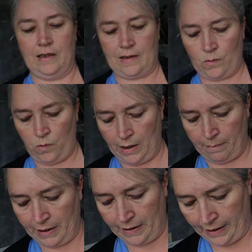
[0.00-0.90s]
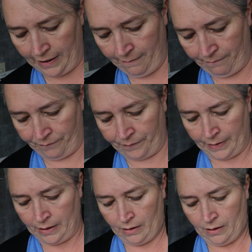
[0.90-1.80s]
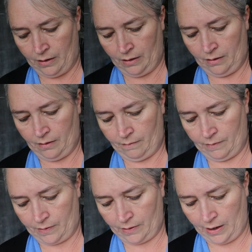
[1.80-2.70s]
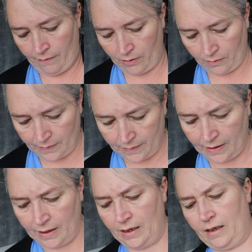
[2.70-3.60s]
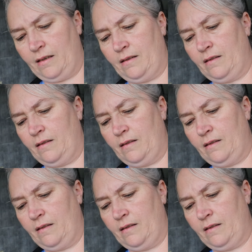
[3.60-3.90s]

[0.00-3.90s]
It's quite a bit there. I'm just going to have a look and see